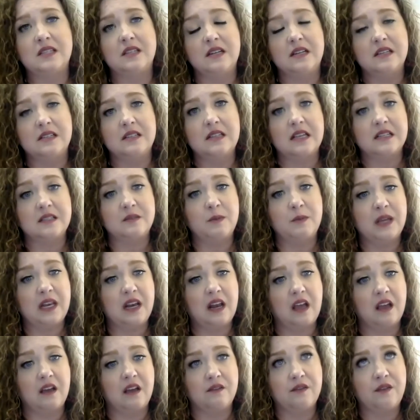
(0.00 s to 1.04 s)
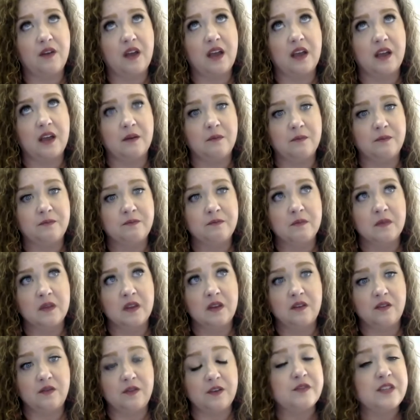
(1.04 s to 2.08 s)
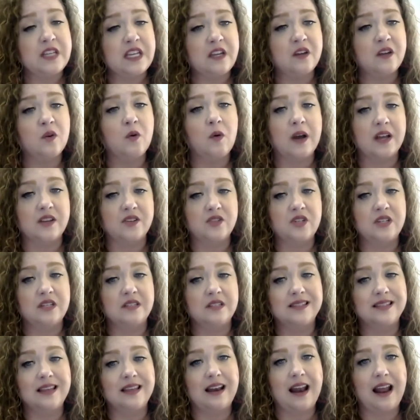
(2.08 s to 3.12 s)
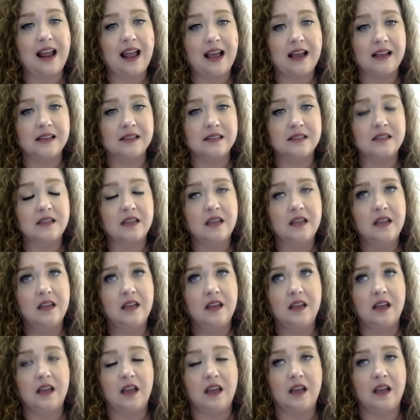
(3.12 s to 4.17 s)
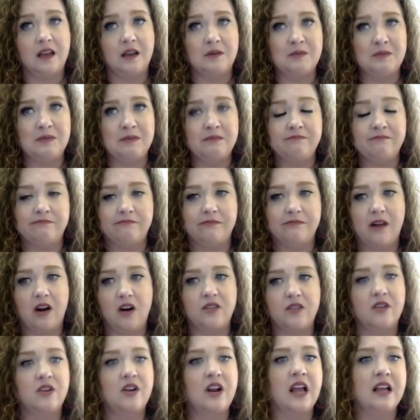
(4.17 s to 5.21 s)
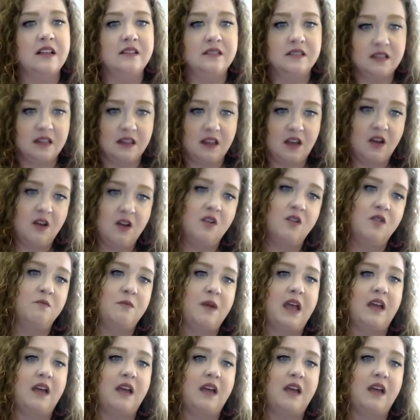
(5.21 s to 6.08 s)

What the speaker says: an assessment of 15 questions that ask, are there guns in the home?